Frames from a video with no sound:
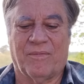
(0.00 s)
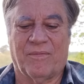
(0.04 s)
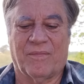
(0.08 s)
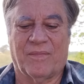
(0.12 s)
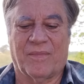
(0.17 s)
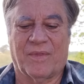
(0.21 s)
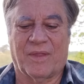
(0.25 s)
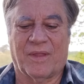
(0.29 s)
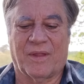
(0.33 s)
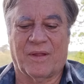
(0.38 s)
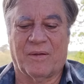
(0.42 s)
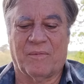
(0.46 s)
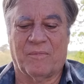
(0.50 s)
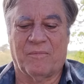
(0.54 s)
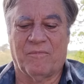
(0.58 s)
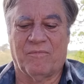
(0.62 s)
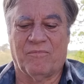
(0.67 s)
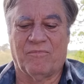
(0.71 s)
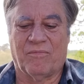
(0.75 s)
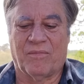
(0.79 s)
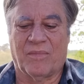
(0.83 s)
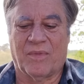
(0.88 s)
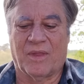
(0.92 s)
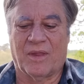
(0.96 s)

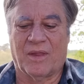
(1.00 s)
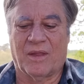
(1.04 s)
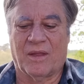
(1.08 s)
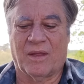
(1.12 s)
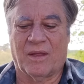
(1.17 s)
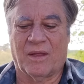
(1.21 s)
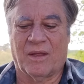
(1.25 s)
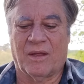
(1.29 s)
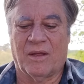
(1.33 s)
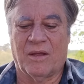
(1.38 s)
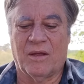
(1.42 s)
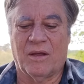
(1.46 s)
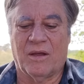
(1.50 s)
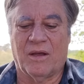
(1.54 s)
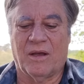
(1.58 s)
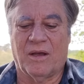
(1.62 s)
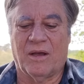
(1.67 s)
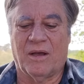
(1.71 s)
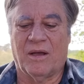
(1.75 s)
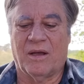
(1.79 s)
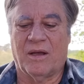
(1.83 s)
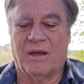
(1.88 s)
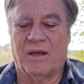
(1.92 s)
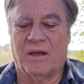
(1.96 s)

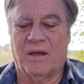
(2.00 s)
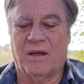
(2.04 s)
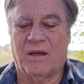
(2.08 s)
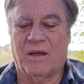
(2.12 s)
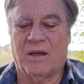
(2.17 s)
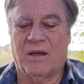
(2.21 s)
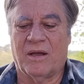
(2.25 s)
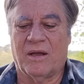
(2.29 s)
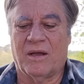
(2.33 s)
Nothing is said.